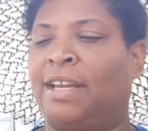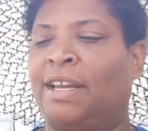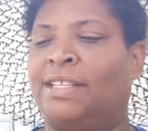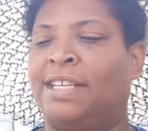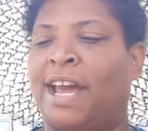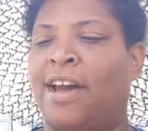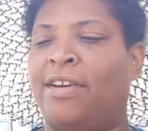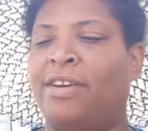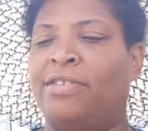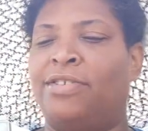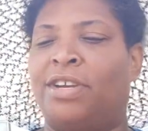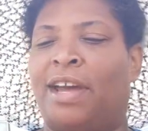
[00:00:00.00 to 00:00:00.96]

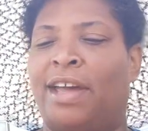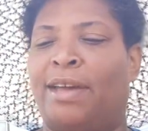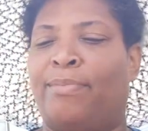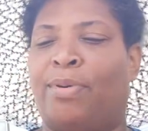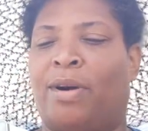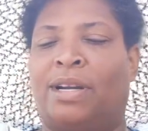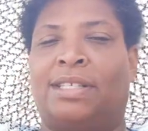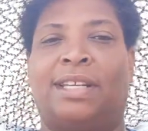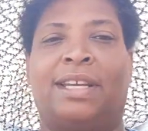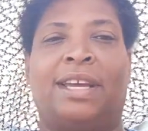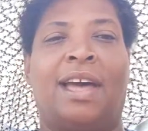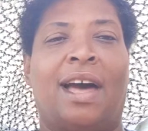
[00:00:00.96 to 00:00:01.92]
Italian giant
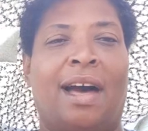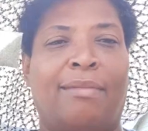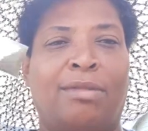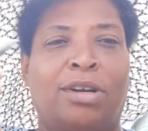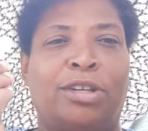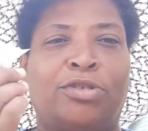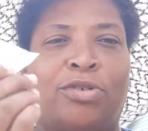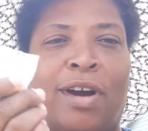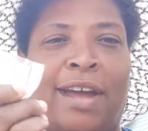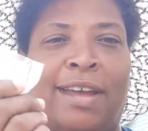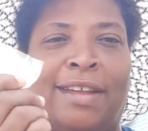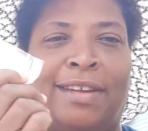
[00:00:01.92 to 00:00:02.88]
parsley. I'm gonna
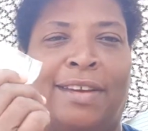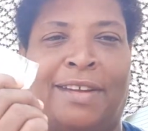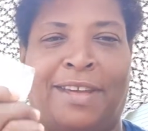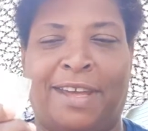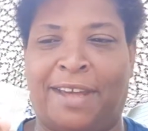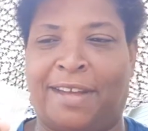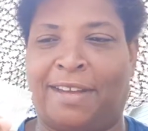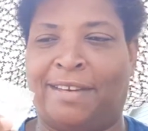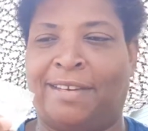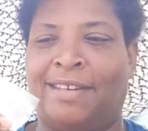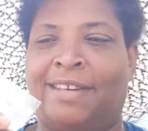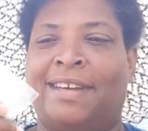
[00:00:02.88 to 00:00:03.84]
try it again
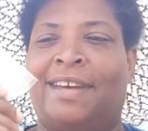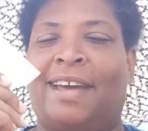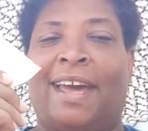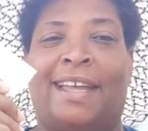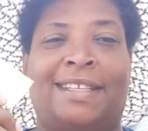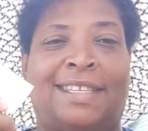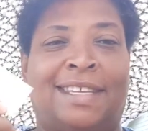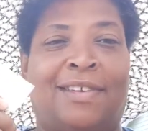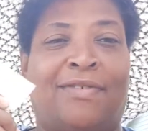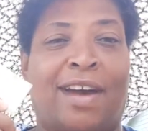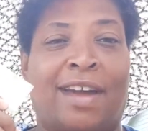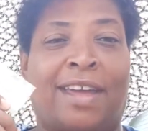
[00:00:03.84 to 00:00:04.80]
and see
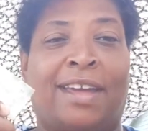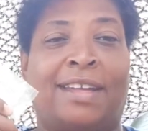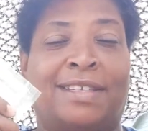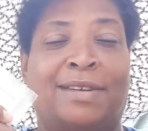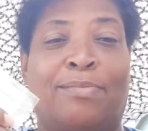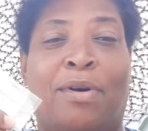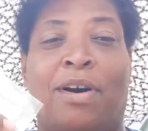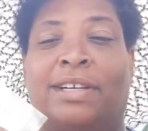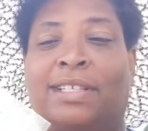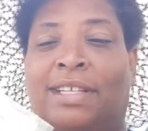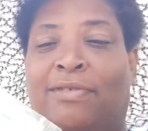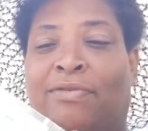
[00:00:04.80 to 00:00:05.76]
if I can get some
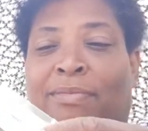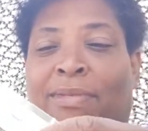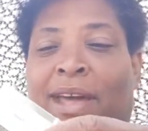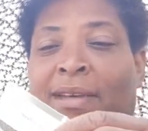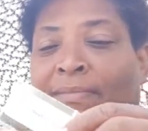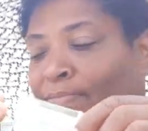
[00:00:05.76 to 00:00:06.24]
parsley from that.